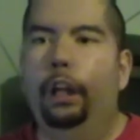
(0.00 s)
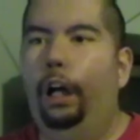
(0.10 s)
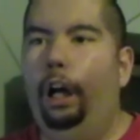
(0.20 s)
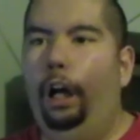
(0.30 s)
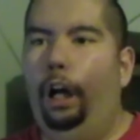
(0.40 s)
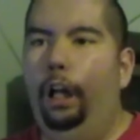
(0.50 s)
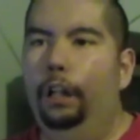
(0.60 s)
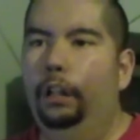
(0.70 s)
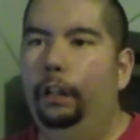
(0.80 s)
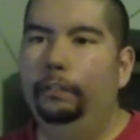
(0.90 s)

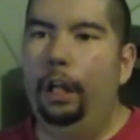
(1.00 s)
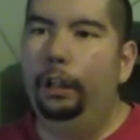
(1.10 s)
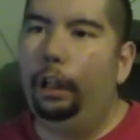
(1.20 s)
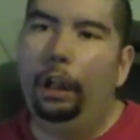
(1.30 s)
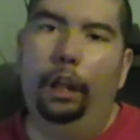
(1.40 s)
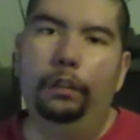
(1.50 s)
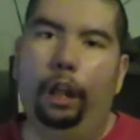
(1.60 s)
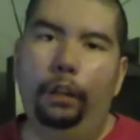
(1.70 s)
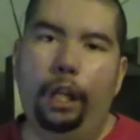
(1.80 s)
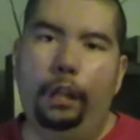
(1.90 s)
America and
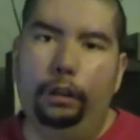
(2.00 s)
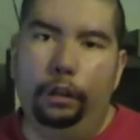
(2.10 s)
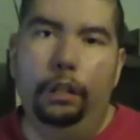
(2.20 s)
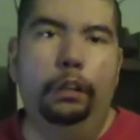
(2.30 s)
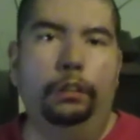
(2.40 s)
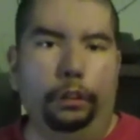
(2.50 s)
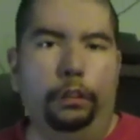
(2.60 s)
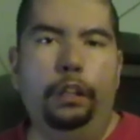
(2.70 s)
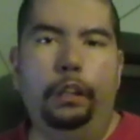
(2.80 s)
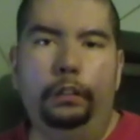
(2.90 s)
all that shit. It's
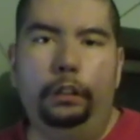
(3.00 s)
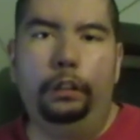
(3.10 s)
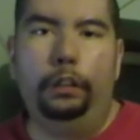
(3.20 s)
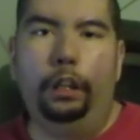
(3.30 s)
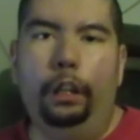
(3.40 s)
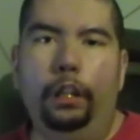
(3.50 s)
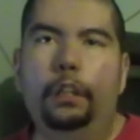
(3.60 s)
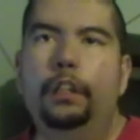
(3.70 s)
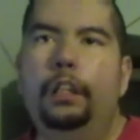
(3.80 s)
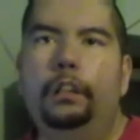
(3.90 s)
really interesting.
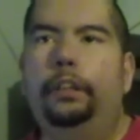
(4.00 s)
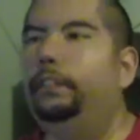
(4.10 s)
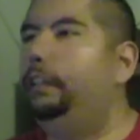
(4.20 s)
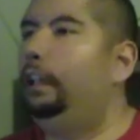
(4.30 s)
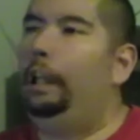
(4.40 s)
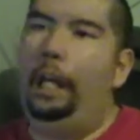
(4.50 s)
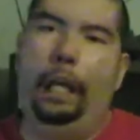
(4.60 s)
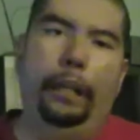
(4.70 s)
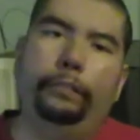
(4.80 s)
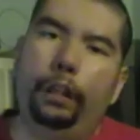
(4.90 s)
It's a very
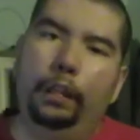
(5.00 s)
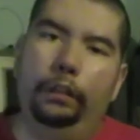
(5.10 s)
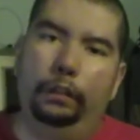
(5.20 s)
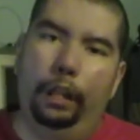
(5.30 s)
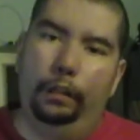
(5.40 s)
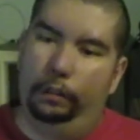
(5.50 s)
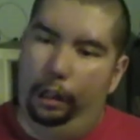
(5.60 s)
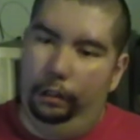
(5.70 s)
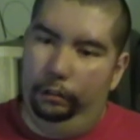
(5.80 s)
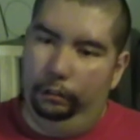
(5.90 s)
campy and
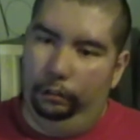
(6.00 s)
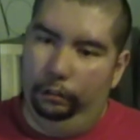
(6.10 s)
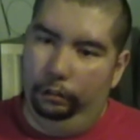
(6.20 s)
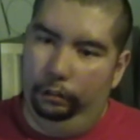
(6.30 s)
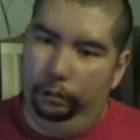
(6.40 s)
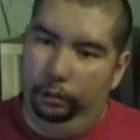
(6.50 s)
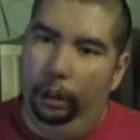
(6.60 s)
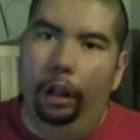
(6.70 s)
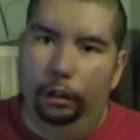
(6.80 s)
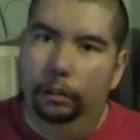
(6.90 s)

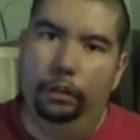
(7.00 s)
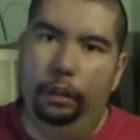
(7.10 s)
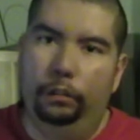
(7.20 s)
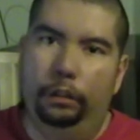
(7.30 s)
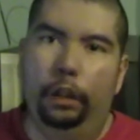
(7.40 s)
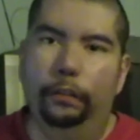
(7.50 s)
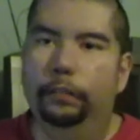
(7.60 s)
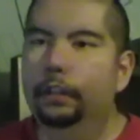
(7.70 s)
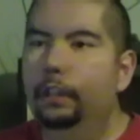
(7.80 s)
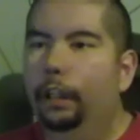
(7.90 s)
corny
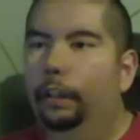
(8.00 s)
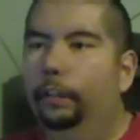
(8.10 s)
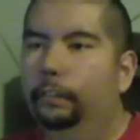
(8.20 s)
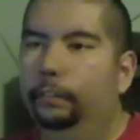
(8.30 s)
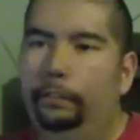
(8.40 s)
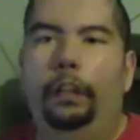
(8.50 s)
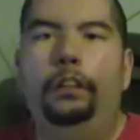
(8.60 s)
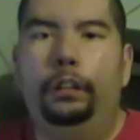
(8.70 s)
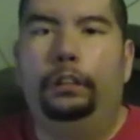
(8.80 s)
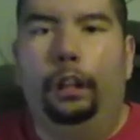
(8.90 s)
film,
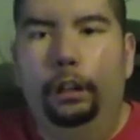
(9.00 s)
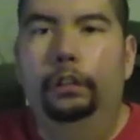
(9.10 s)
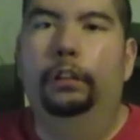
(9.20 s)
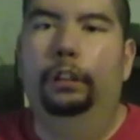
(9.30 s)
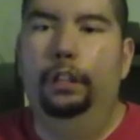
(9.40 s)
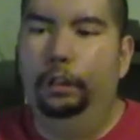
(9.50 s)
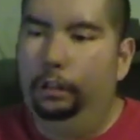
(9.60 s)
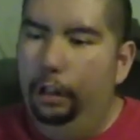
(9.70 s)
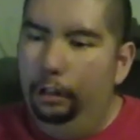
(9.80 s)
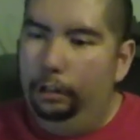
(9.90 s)
but it's cool.
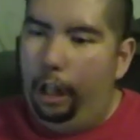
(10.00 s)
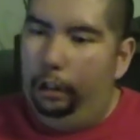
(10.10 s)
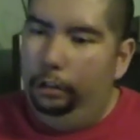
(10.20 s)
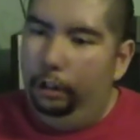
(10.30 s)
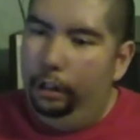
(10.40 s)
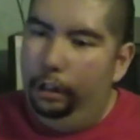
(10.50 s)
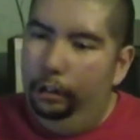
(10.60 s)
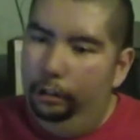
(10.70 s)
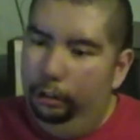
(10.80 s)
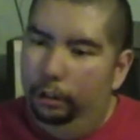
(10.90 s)
It's actually
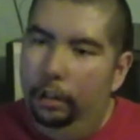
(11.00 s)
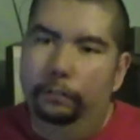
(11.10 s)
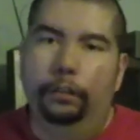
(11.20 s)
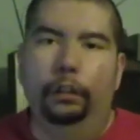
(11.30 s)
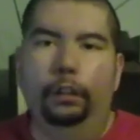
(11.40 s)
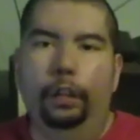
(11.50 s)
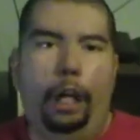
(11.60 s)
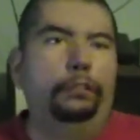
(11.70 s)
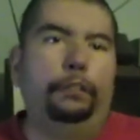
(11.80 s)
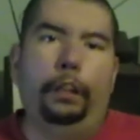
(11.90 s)
enjoyable.
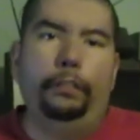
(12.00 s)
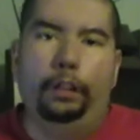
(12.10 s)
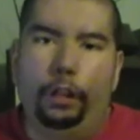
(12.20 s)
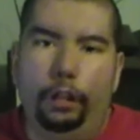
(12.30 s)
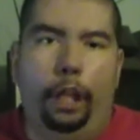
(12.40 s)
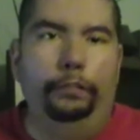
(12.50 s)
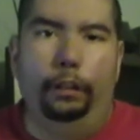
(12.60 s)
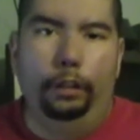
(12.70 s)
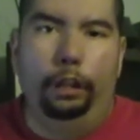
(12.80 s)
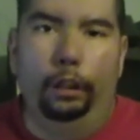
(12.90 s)
I've never seen it. I've
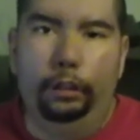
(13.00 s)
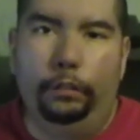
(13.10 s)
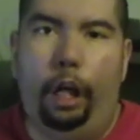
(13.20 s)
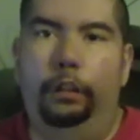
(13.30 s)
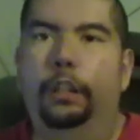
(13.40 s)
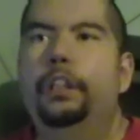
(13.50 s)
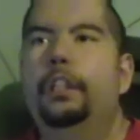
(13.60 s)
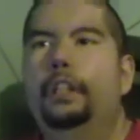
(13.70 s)
always heard about it.